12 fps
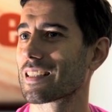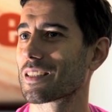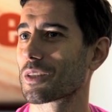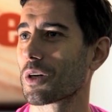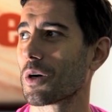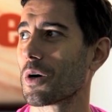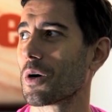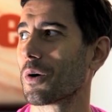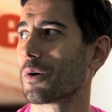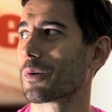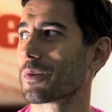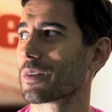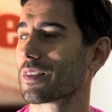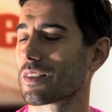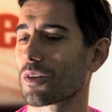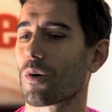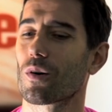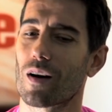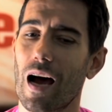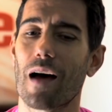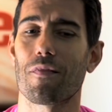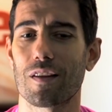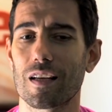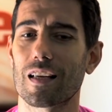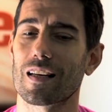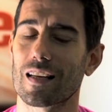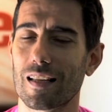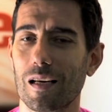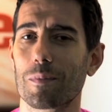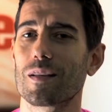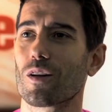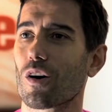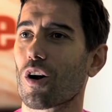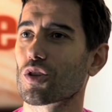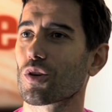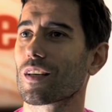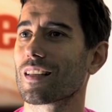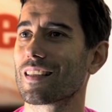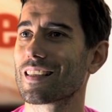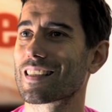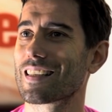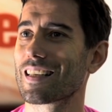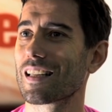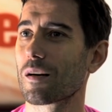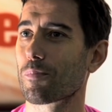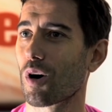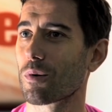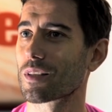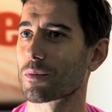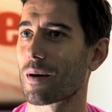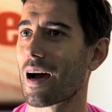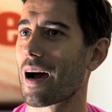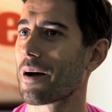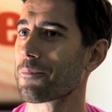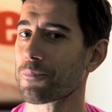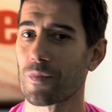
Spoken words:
So I'm thinking a little bit also in these little problems, but